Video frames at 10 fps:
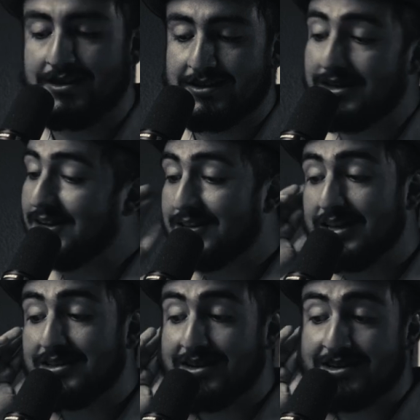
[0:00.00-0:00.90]
yeah,
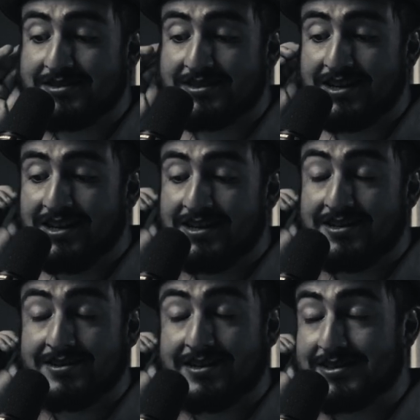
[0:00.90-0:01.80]
like I said,
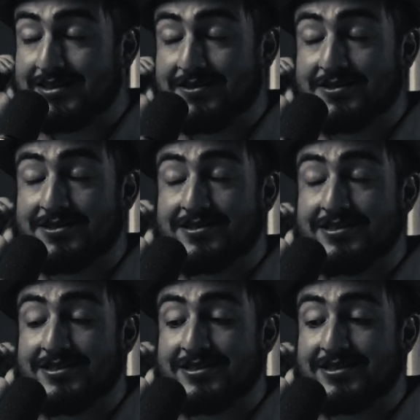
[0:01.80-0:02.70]
it
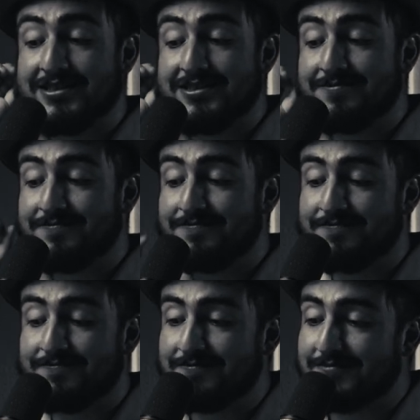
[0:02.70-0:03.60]
just
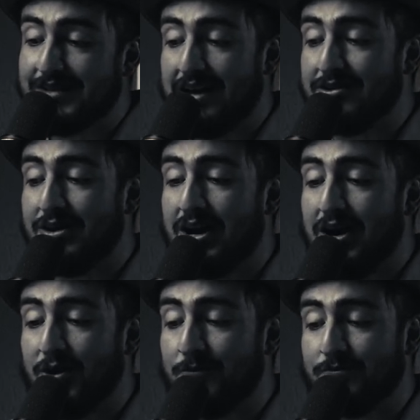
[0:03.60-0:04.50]
I don't know
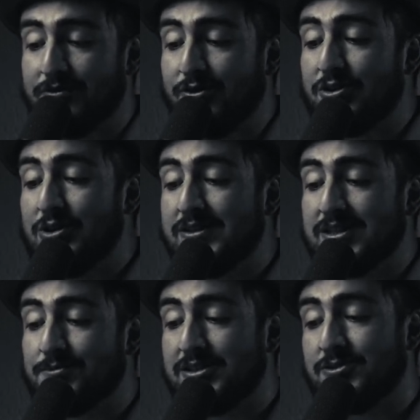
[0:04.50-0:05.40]
how you can do
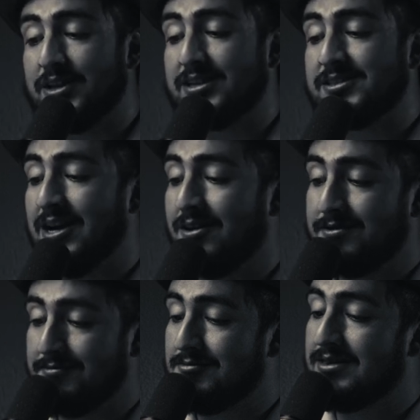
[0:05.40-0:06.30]
something to like a child,
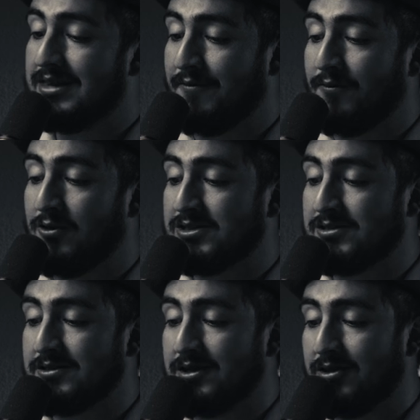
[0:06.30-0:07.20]
that
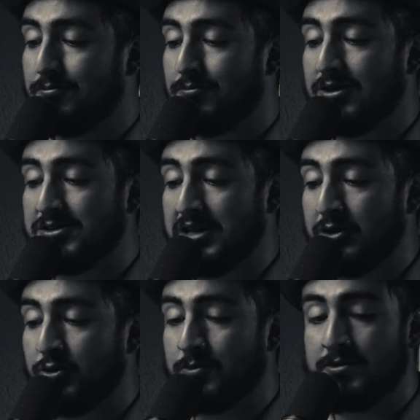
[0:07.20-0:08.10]
first person he
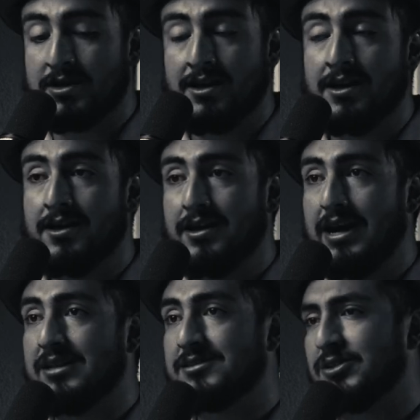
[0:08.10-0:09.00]
groomed,
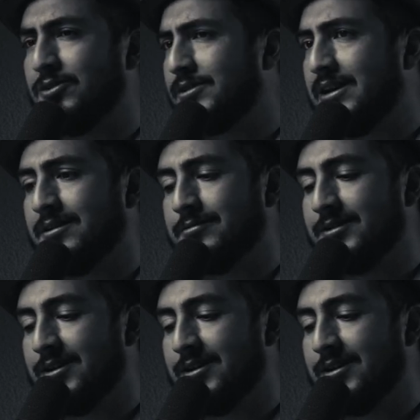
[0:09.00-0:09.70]
and still kind of,